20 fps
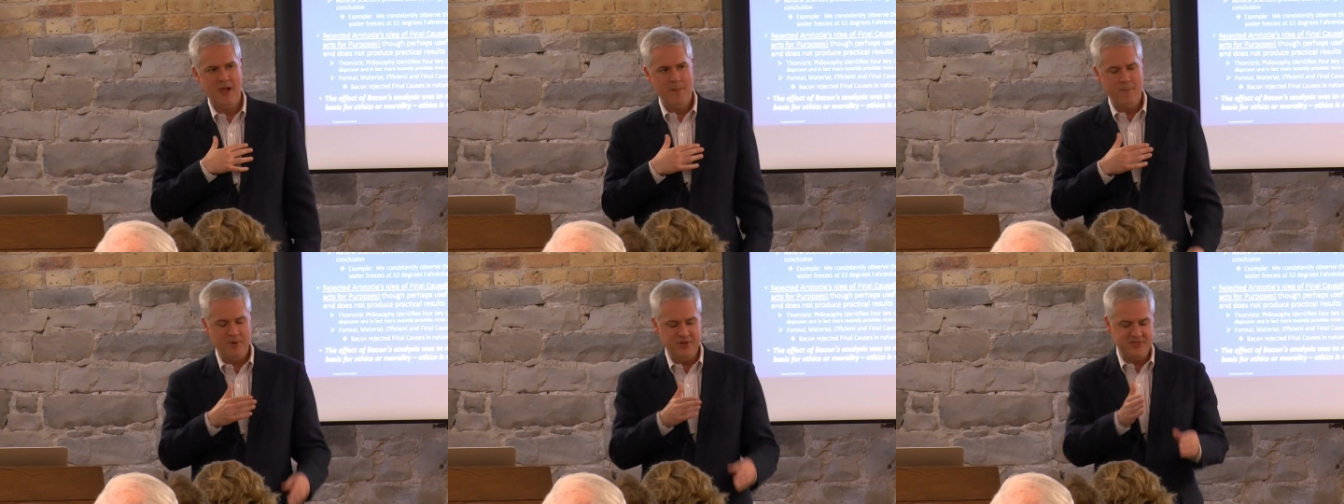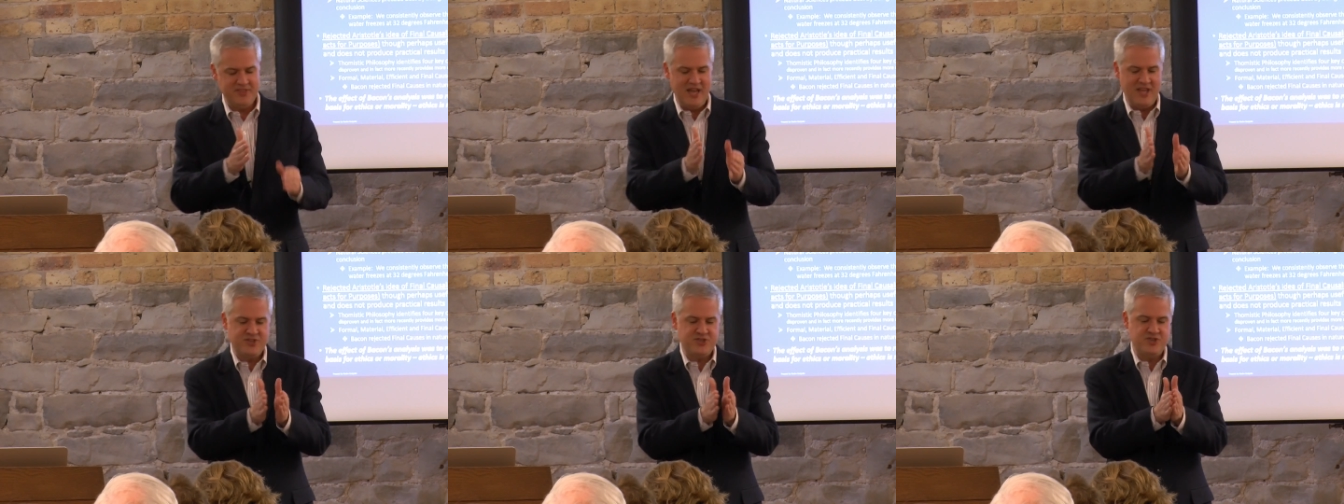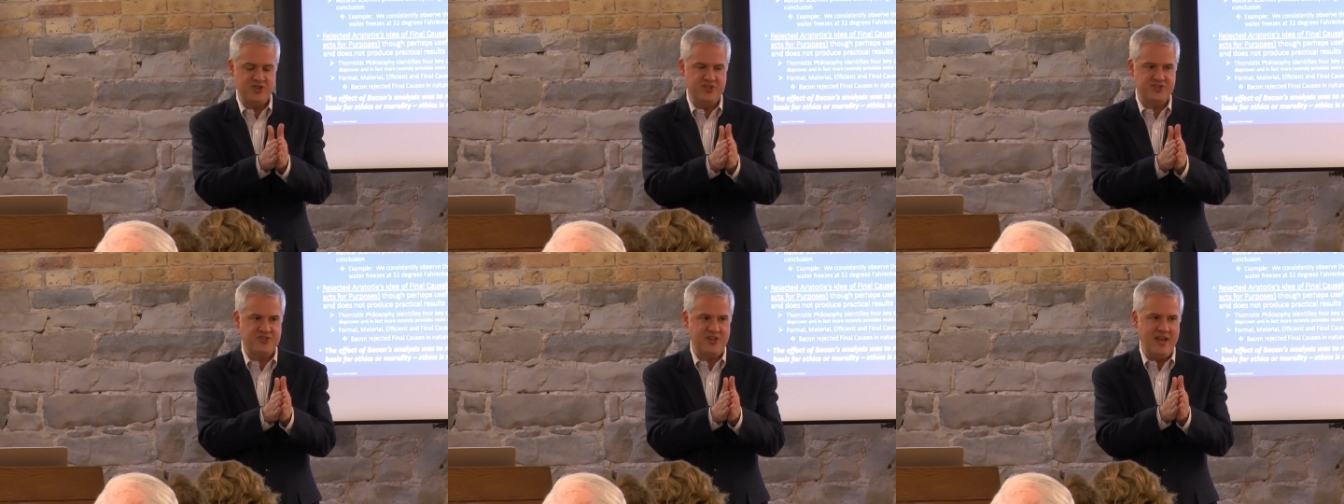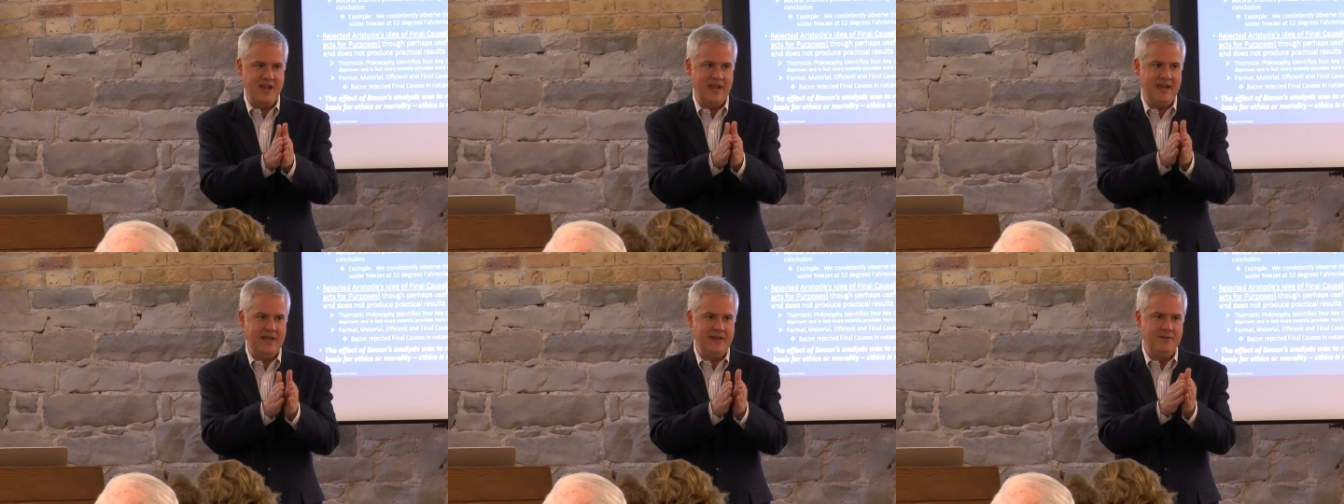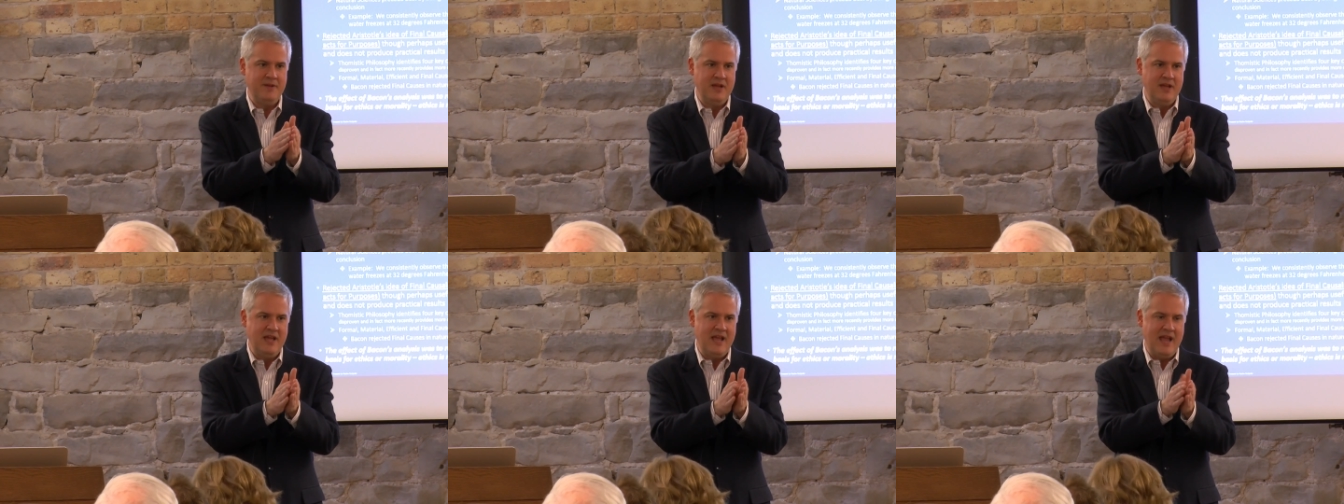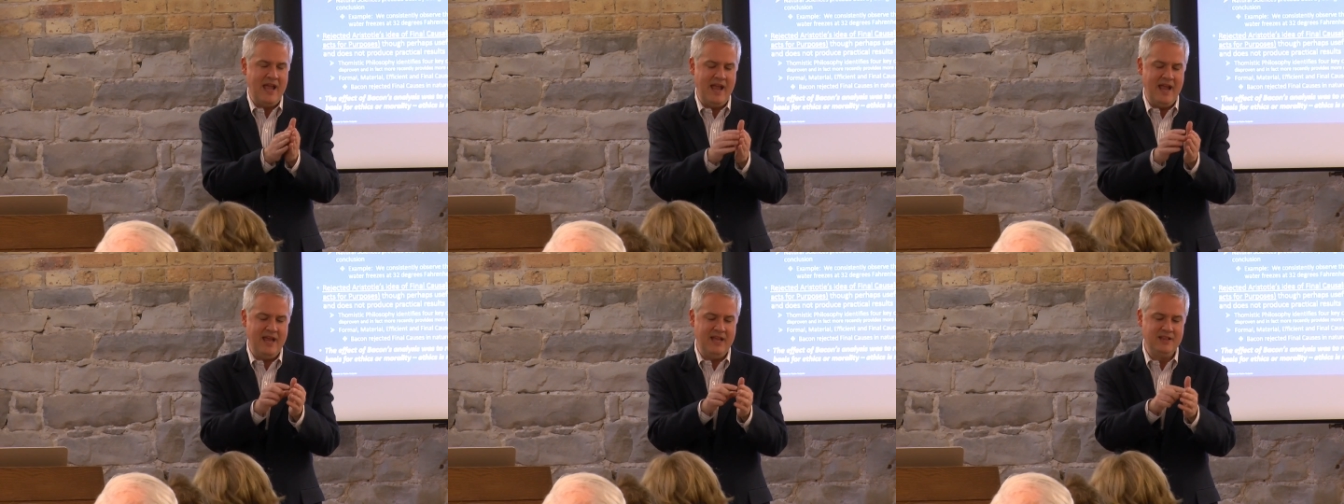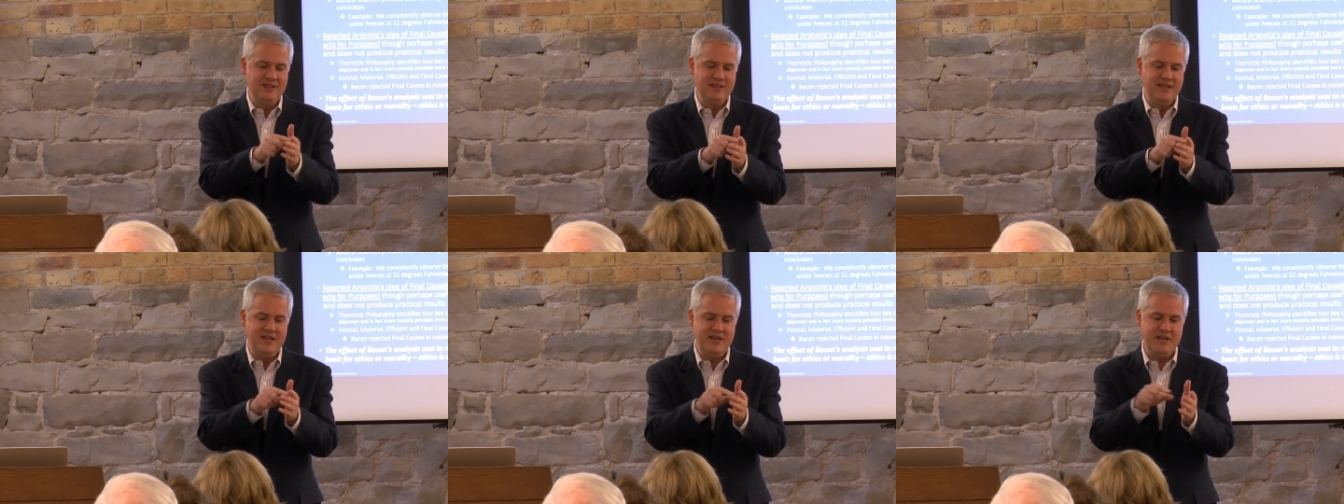but that's just a, a
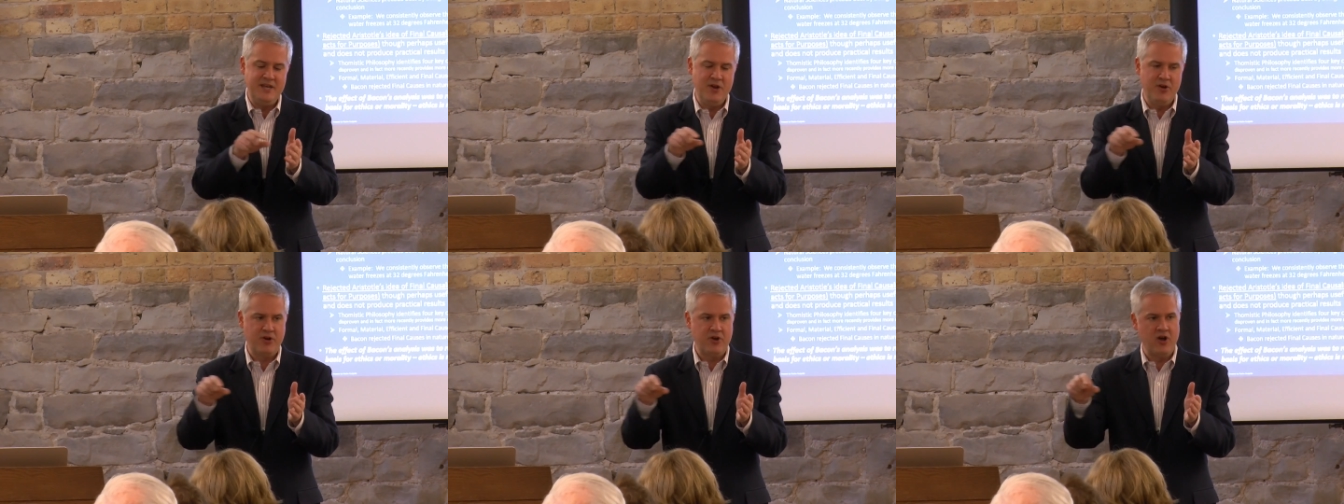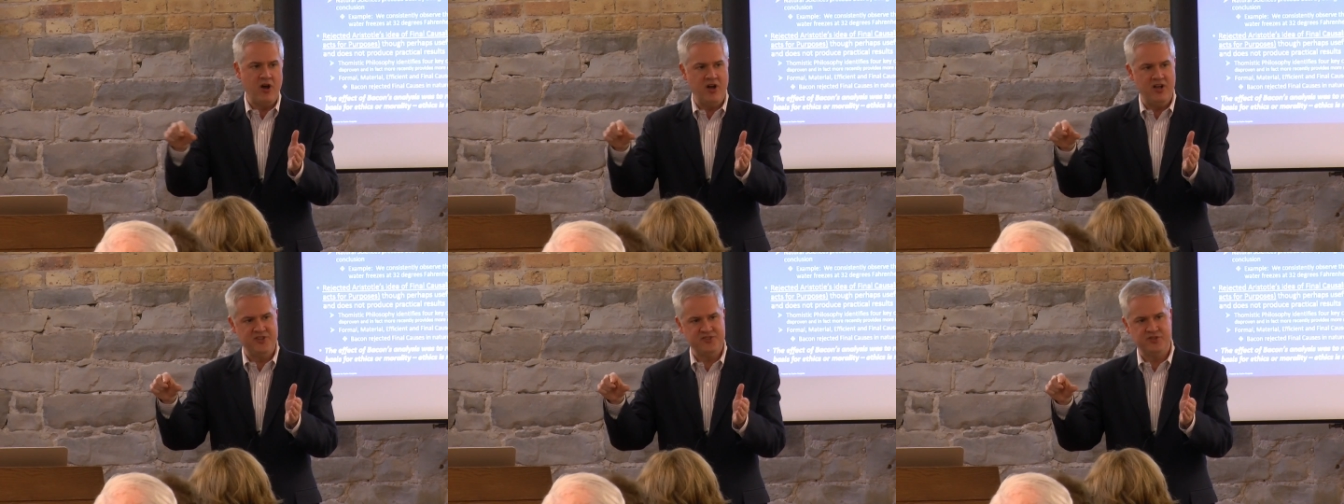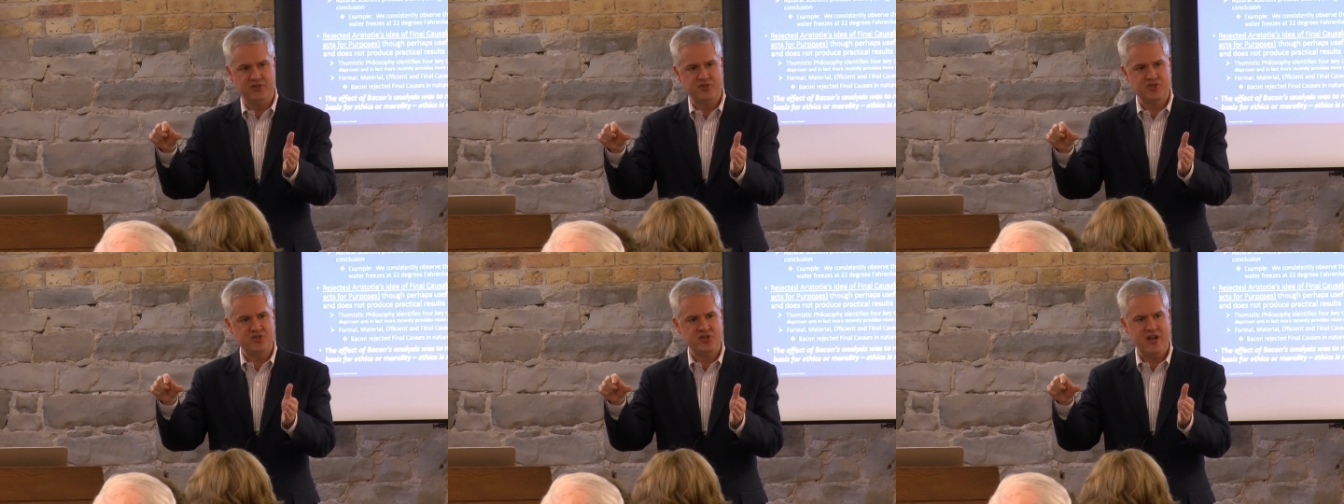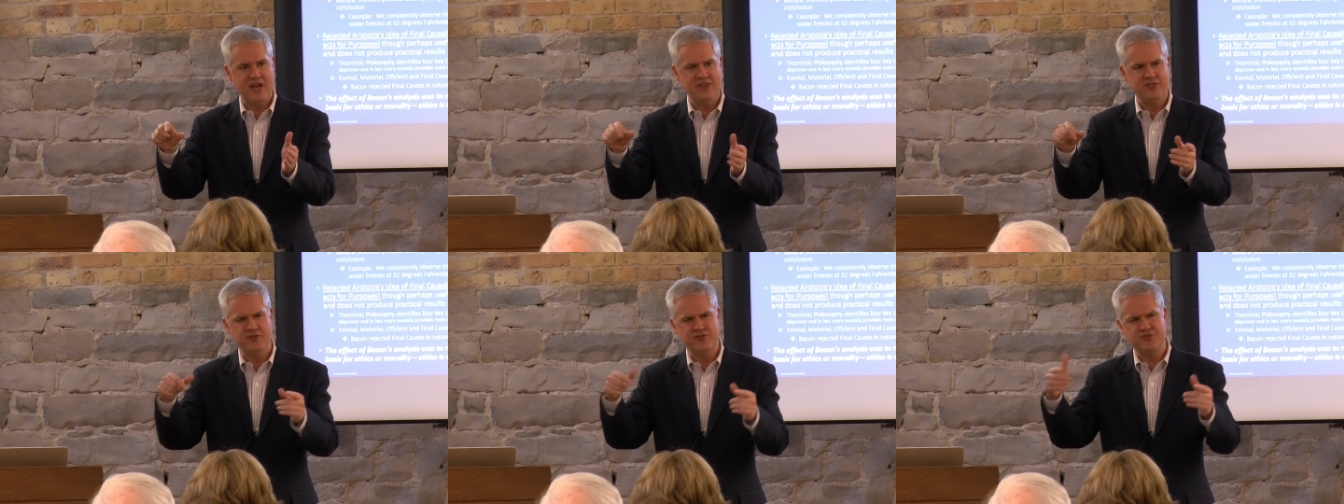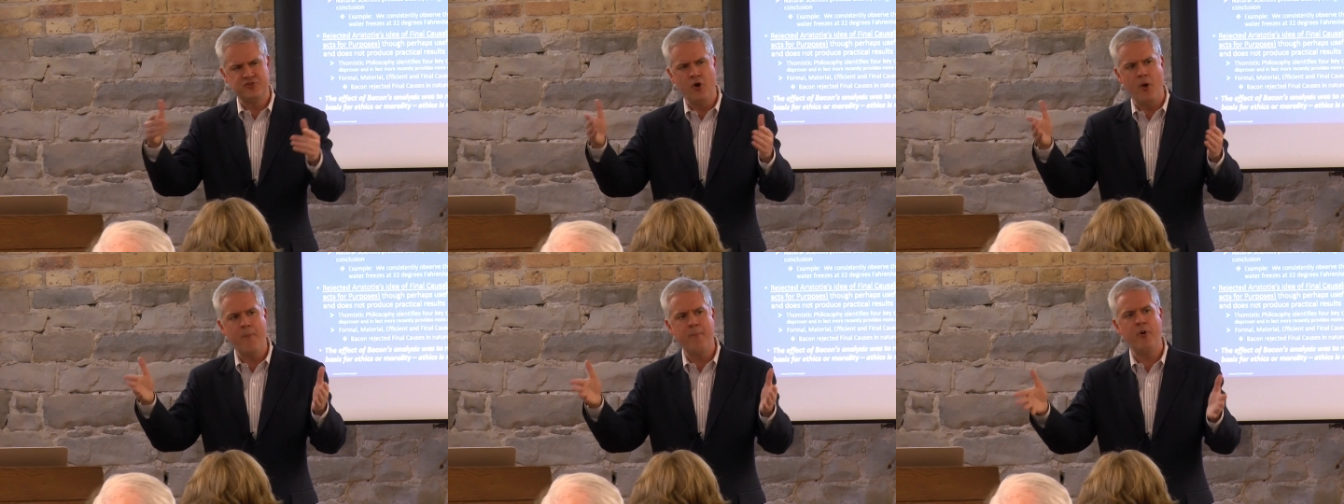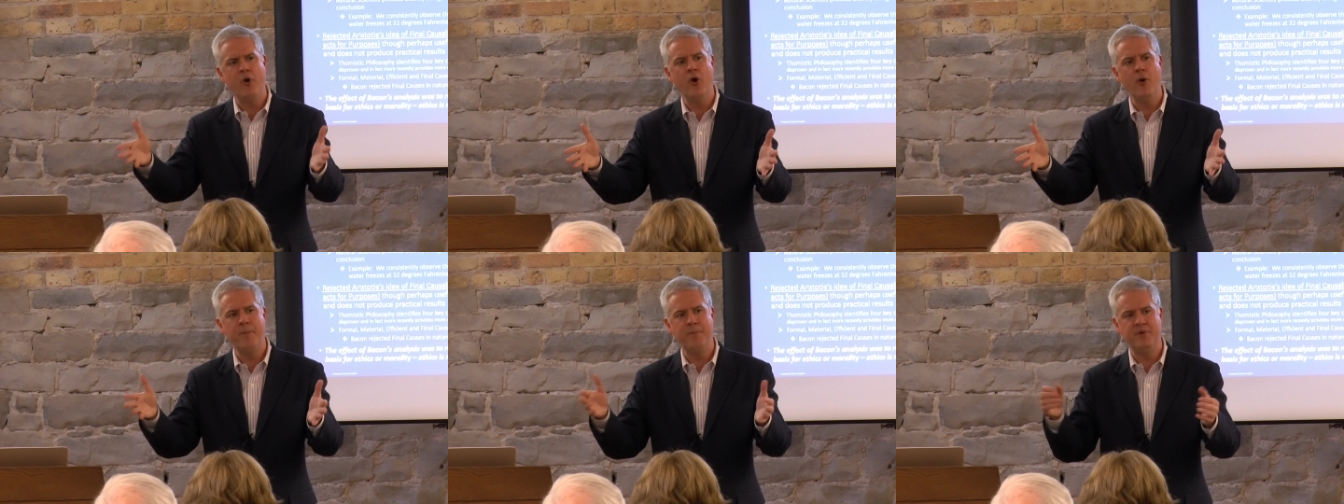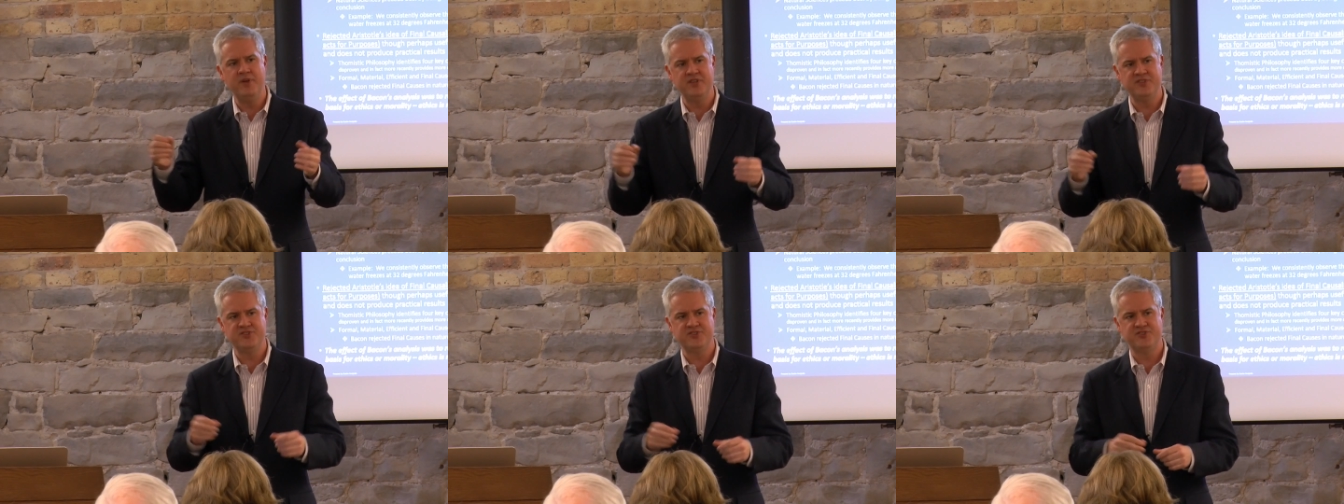linear causal chain. There's no
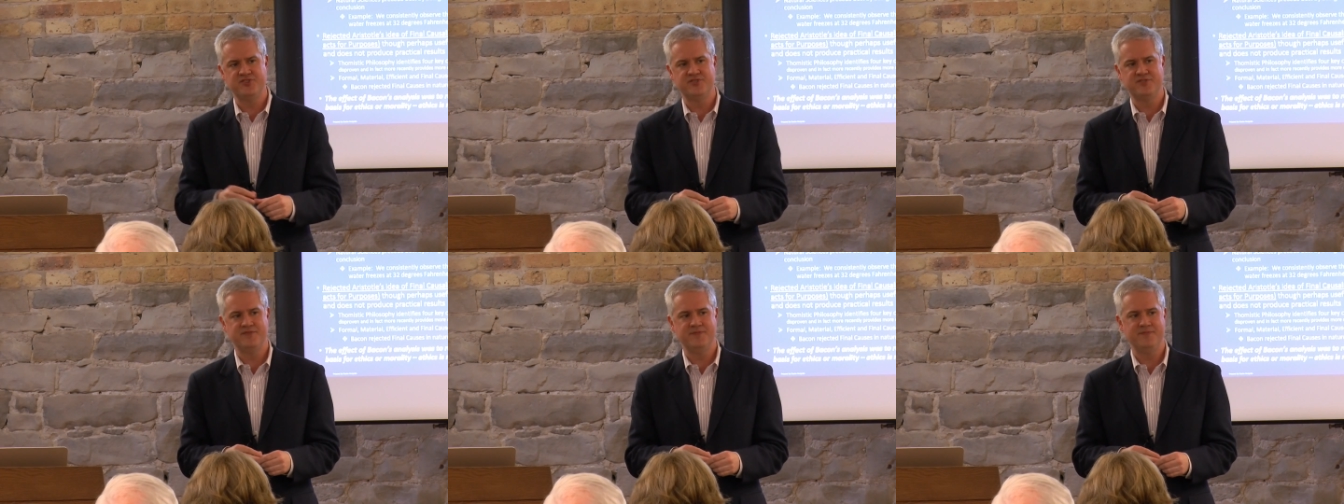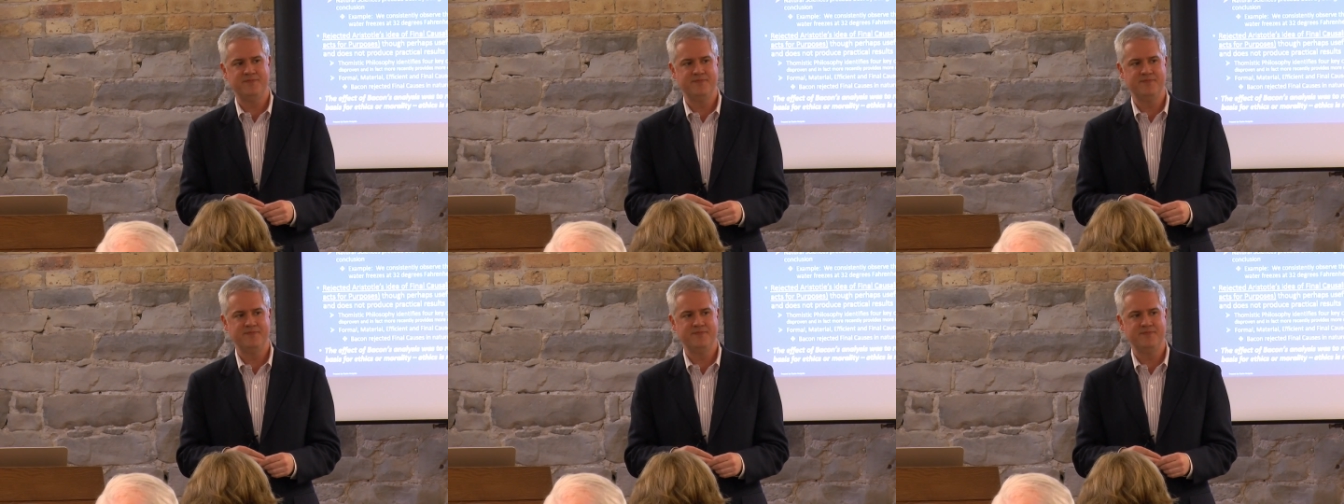purpose.